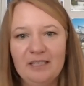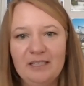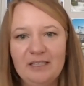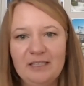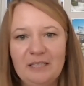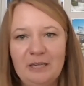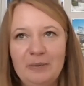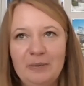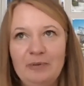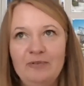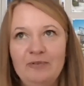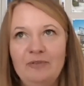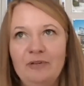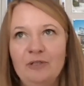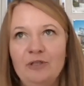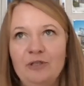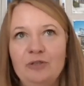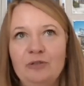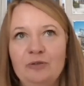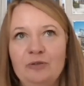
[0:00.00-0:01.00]
as design
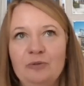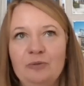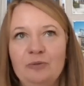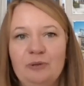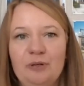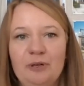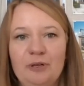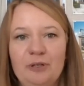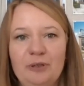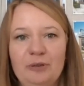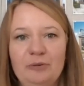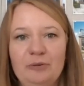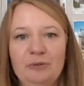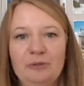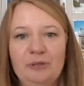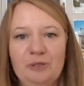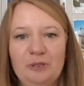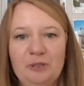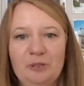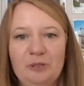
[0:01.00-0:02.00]
professionals, we are
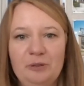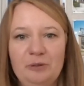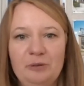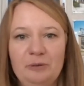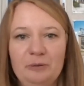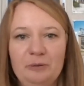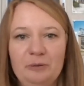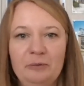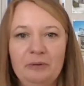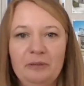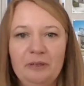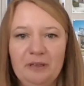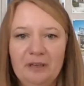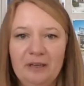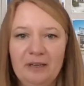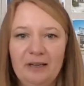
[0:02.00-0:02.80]
used to